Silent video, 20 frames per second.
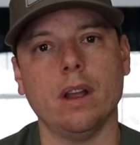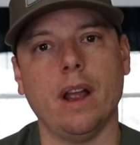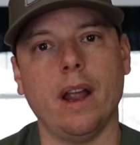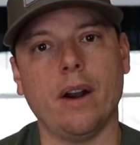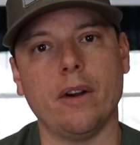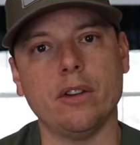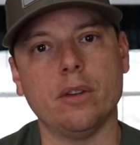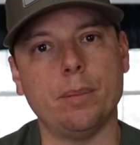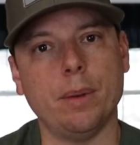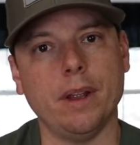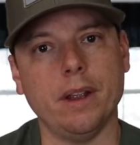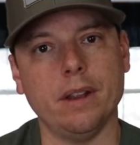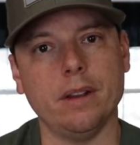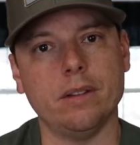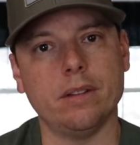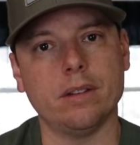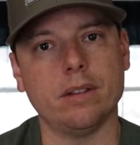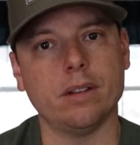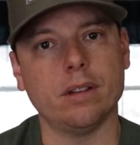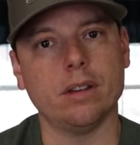air
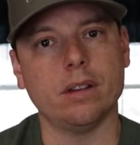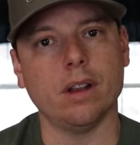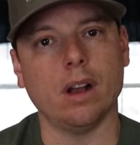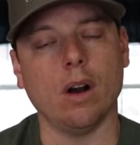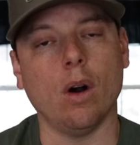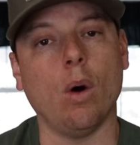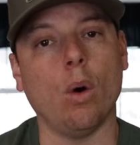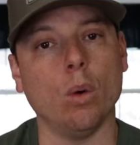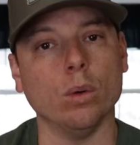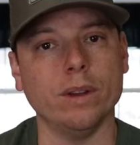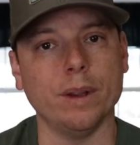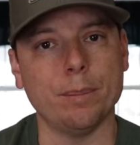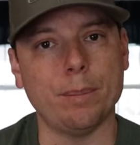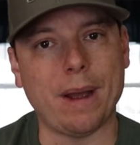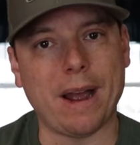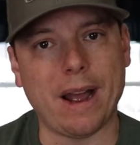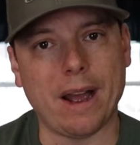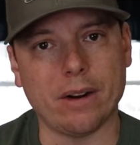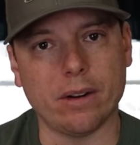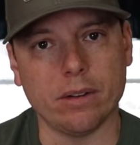speeds. Uh, holding
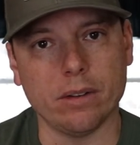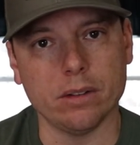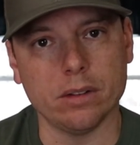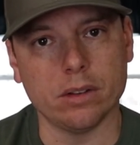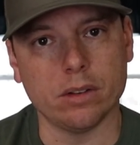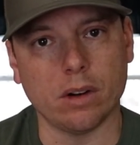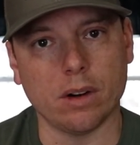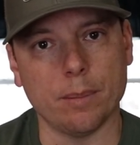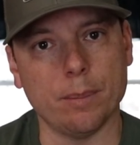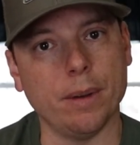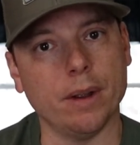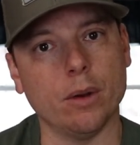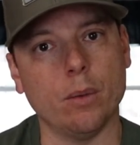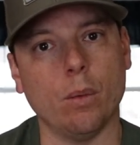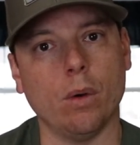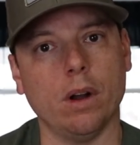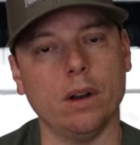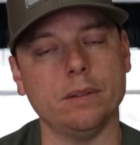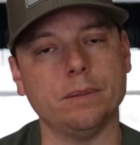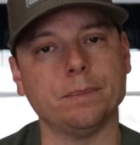patterns are a big
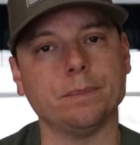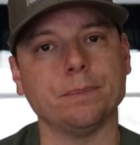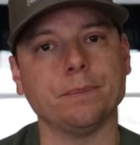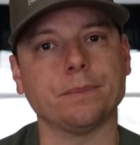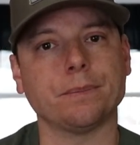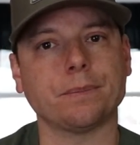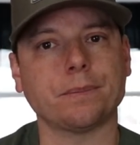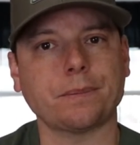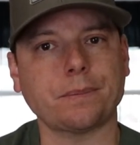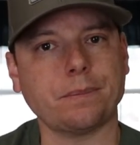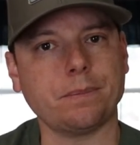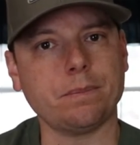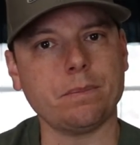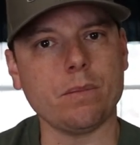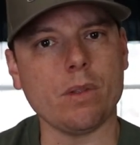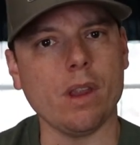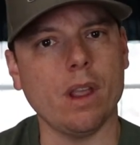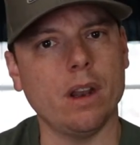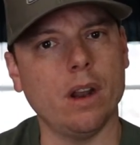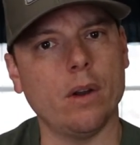one.
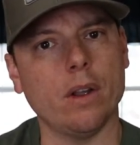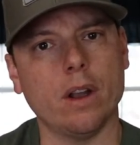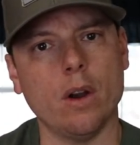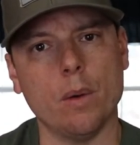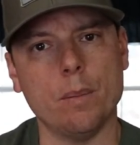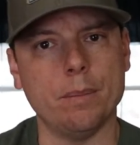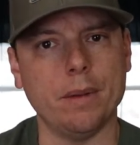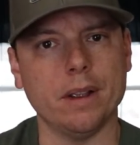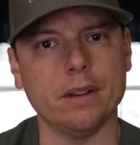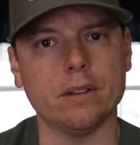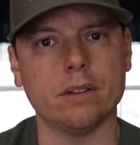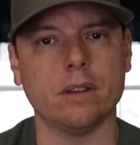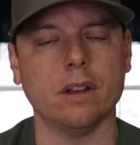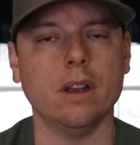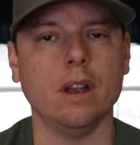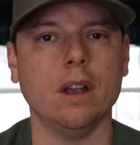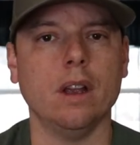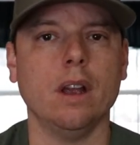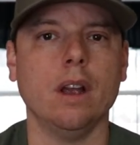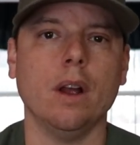You know, you go missed.
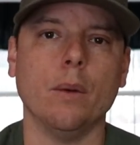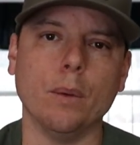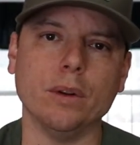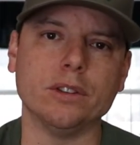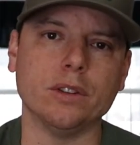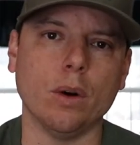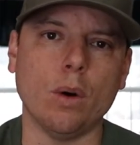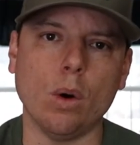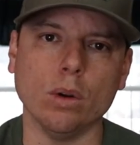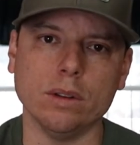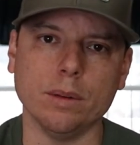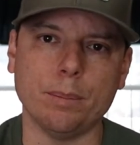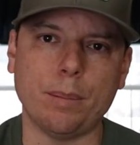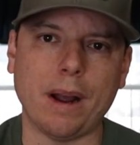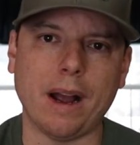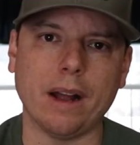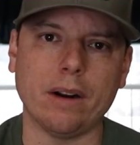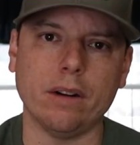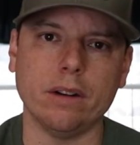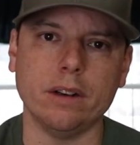What's the holding
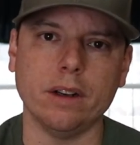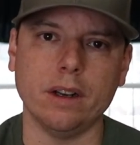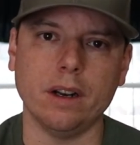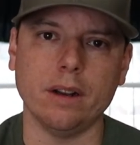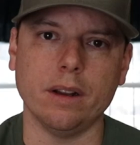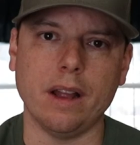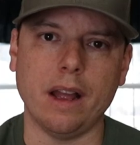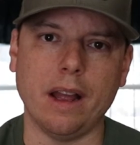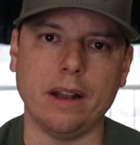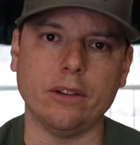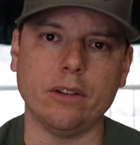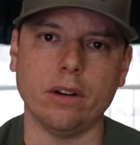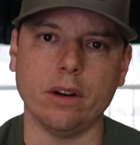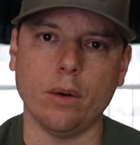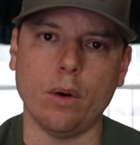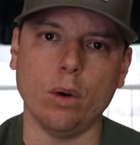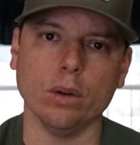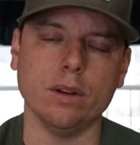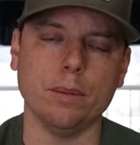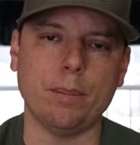pattern? You're going to enter
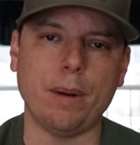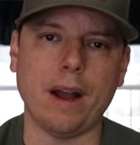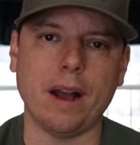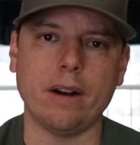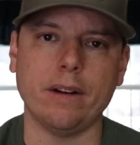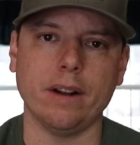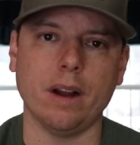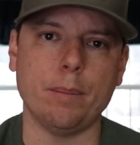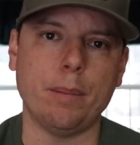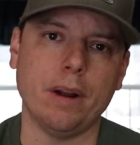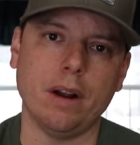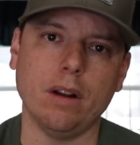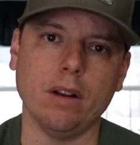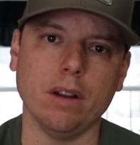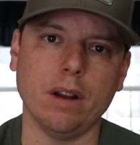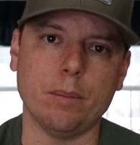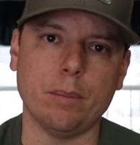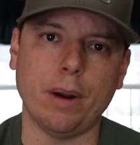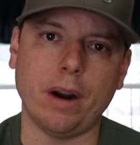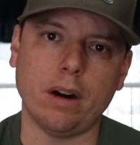the holding pattern. You got
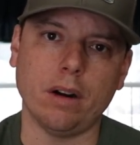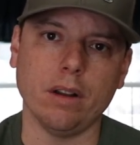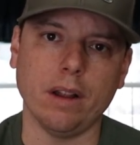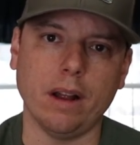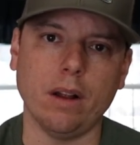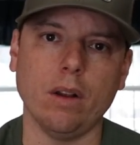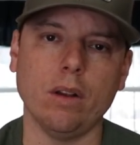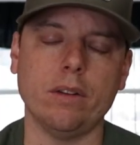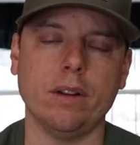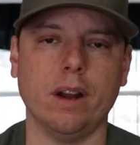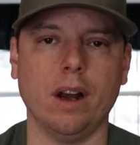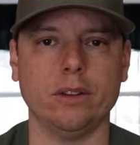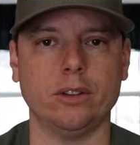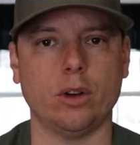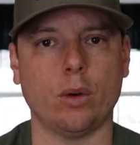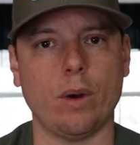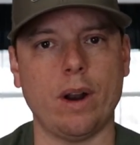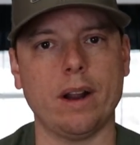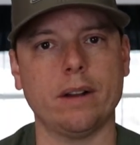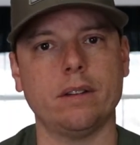par parallel, you got
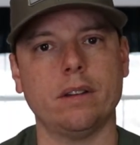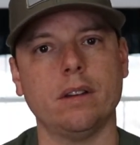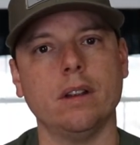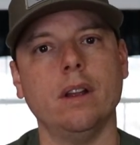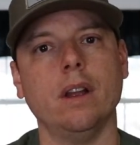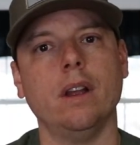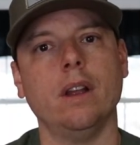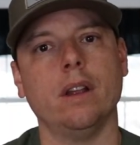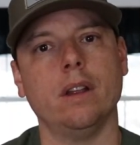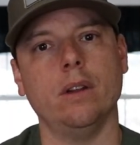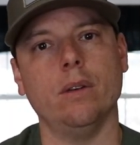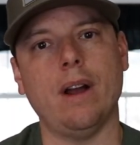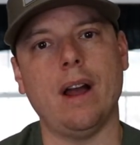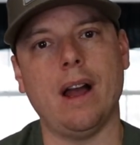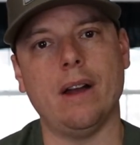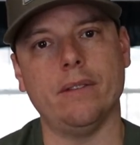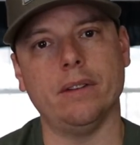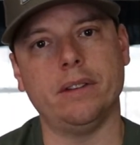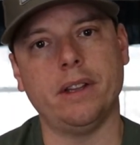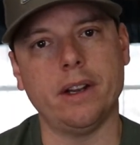direct, you
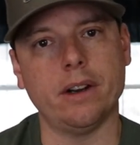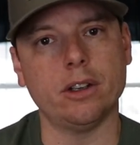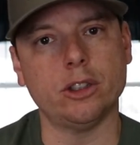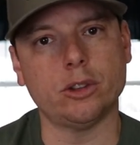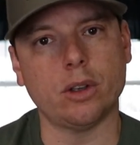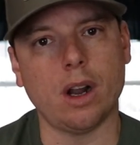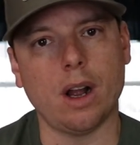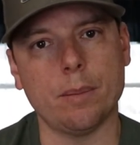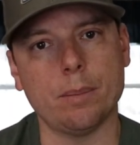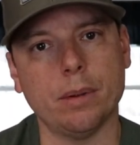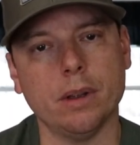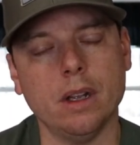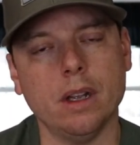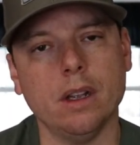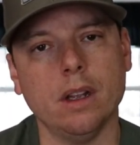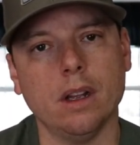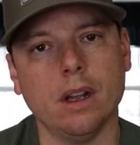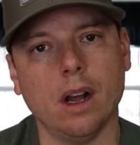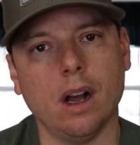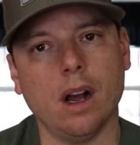have a teardrop
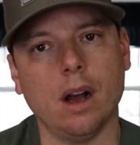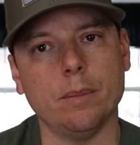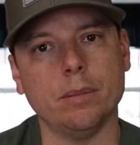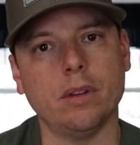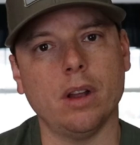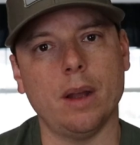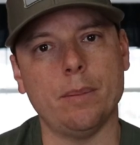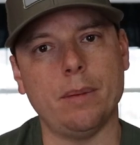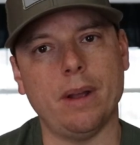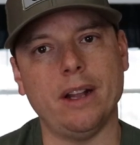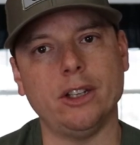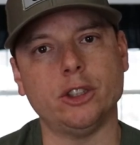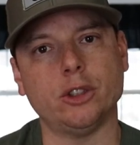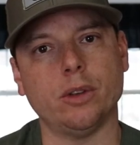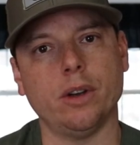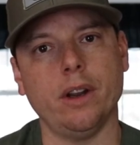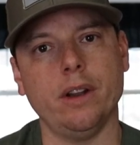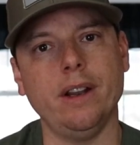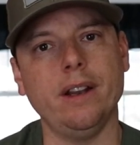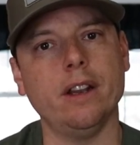um, type
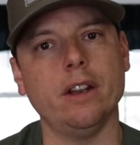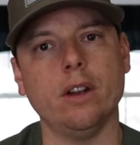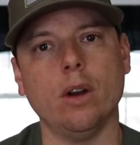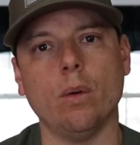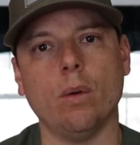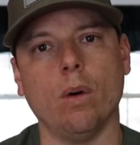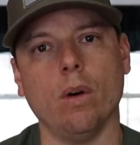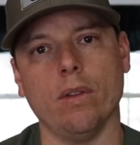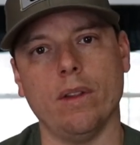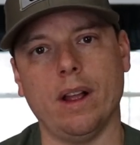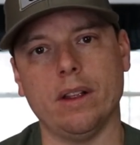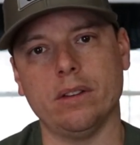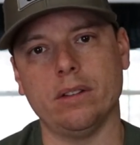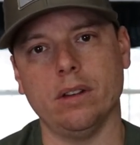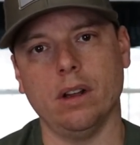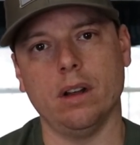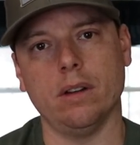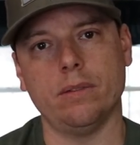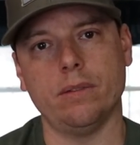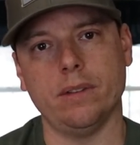entry. You need to know all that
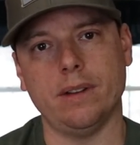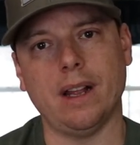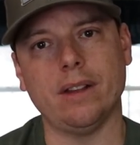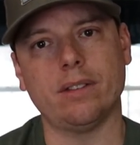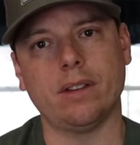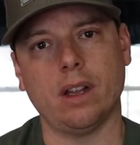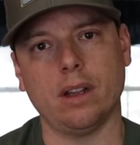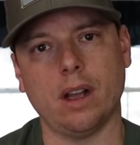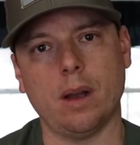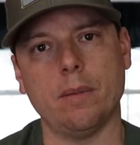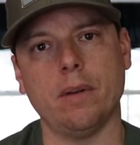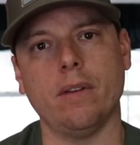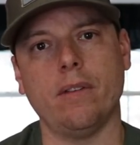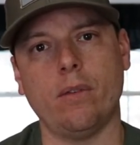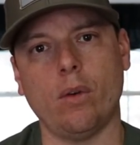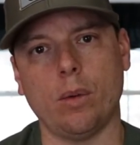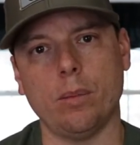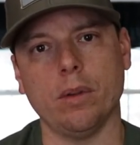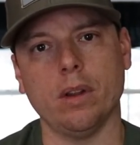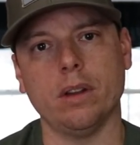stuff, and that's a couple of
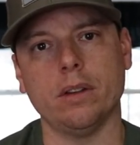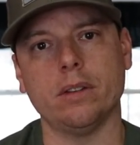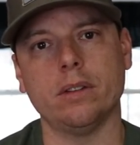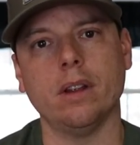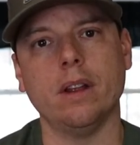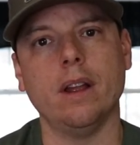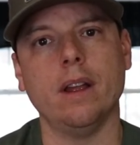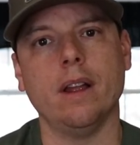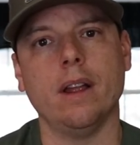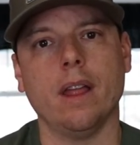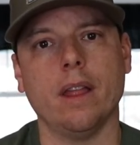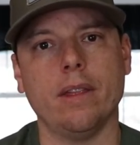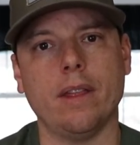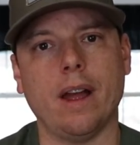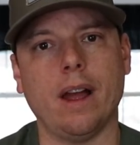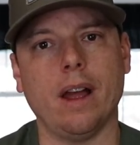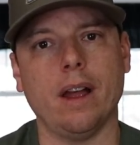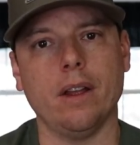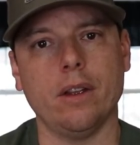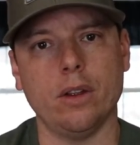formulas
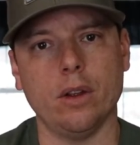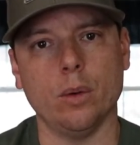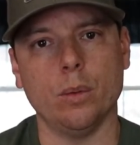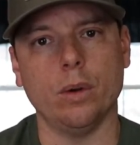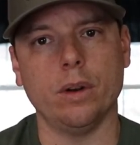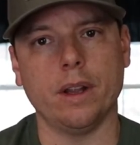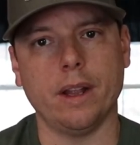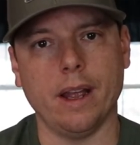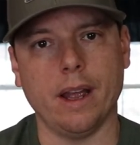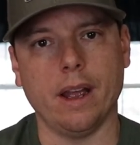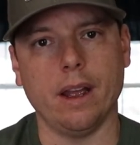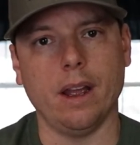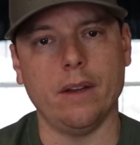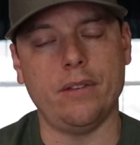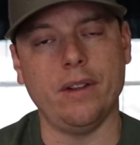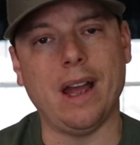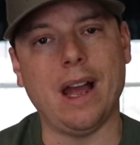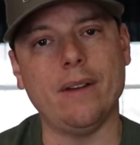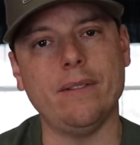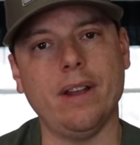that you would get.
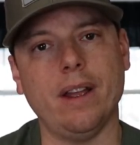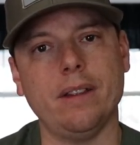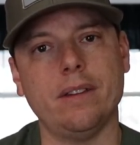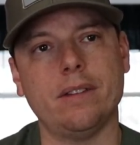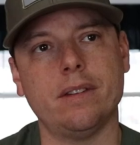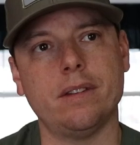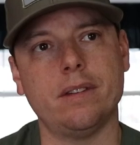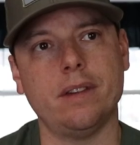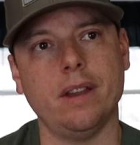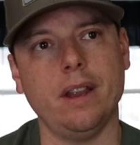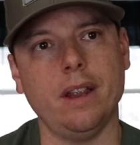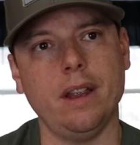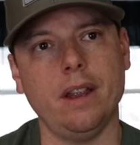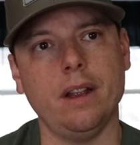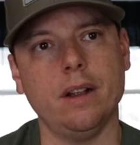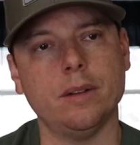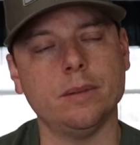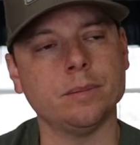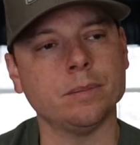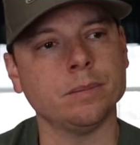If you have a
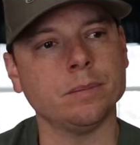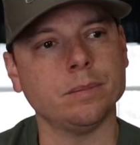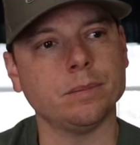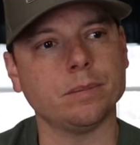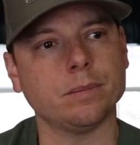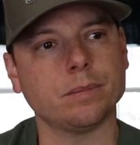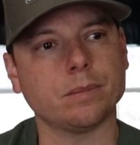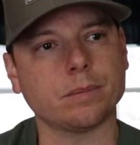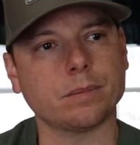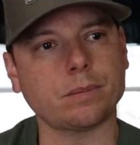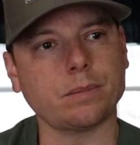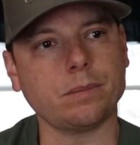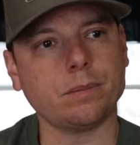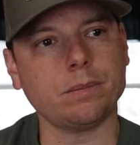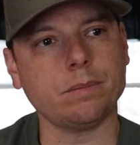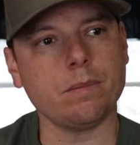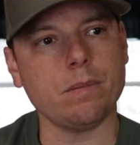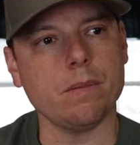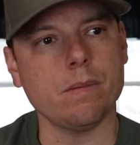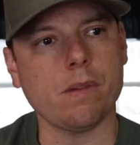C,
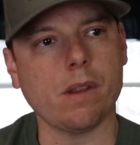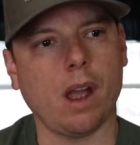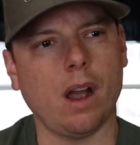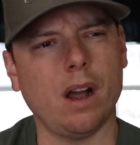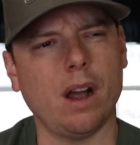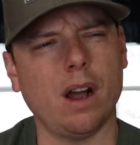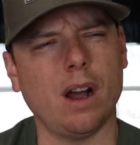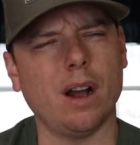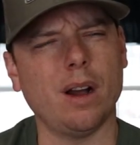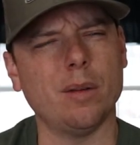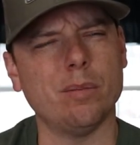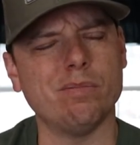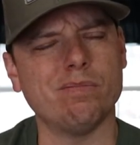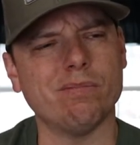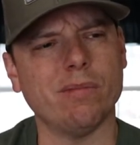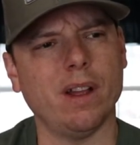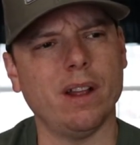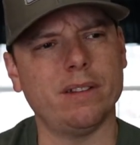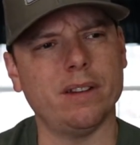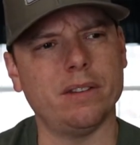um,
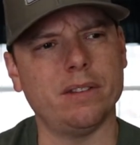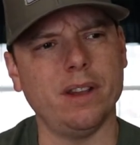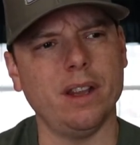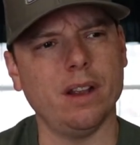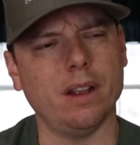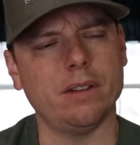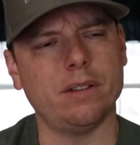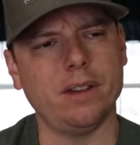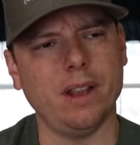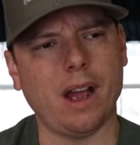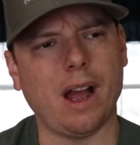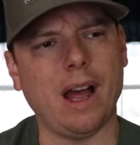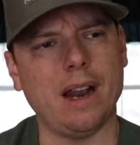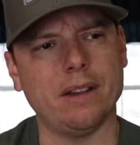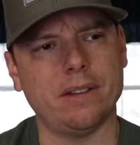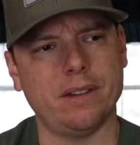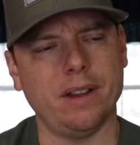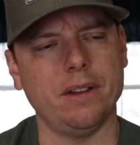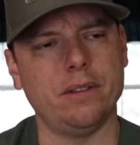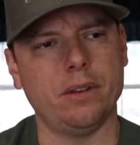it's a C, C, I had
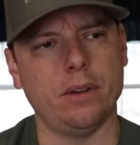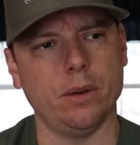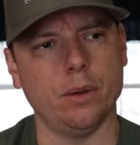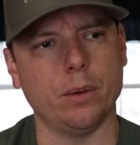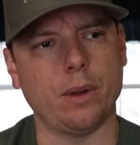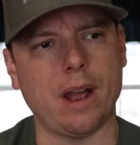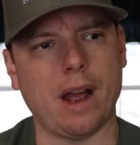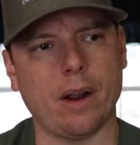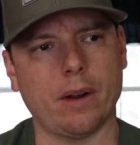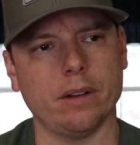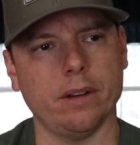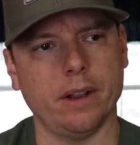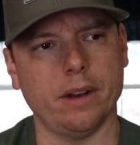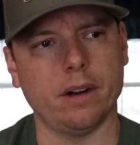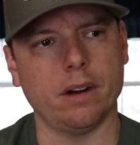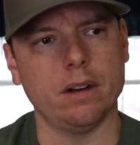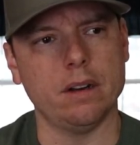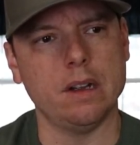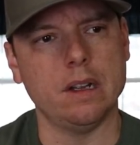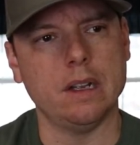a C two
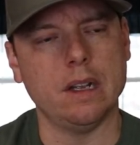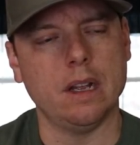calculator,